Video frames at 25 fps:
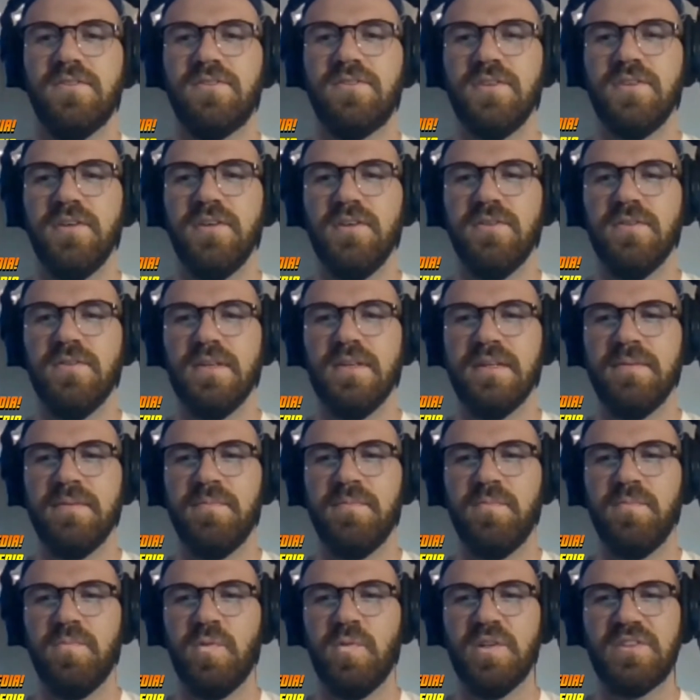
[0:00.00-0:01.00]
So
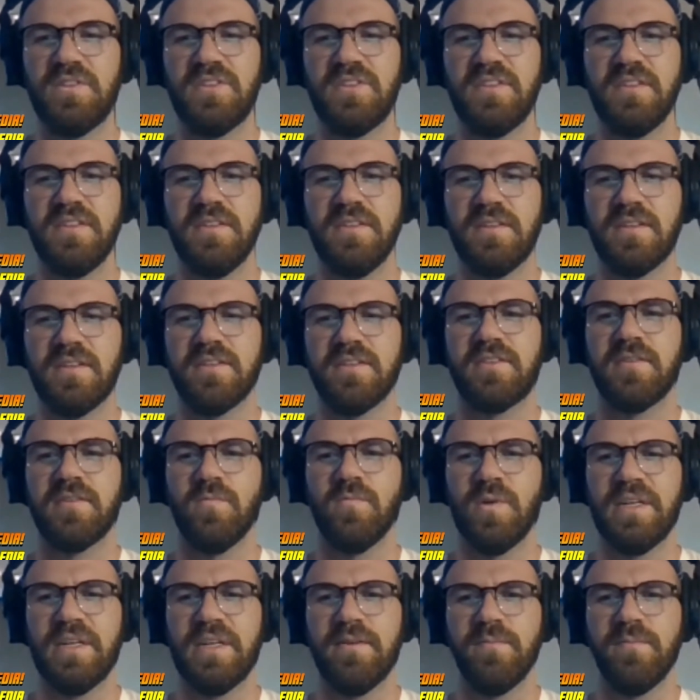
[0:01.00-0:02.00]
once because
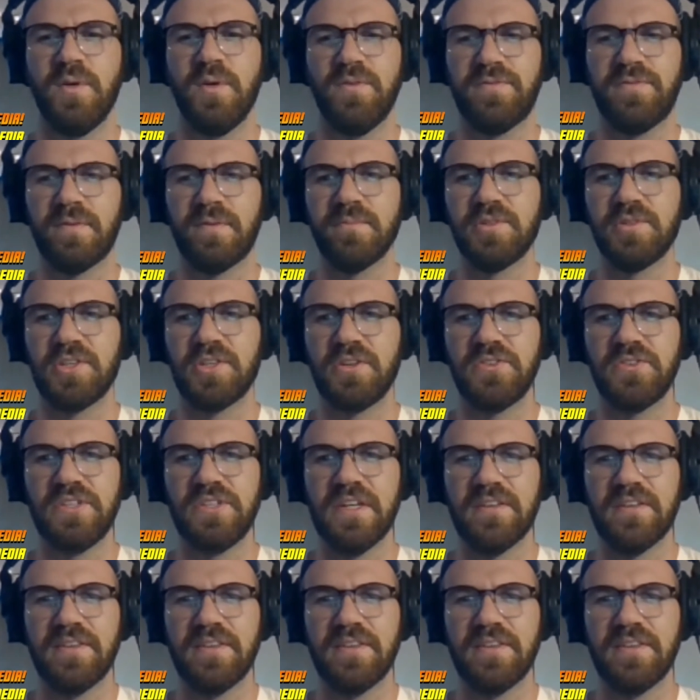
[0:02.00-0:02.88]
when he moved from Jersey,